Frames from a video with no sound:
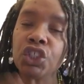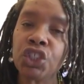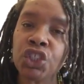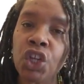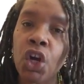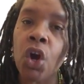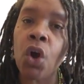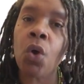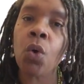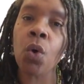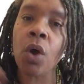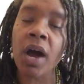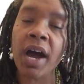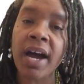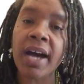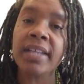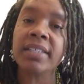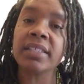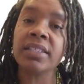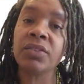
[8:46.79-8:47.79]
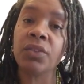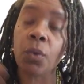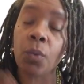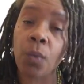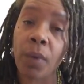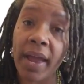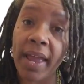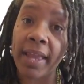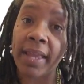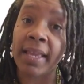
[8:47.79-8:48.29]
show us the
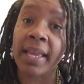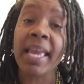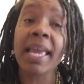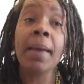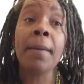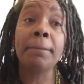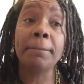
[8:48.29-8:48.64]
way,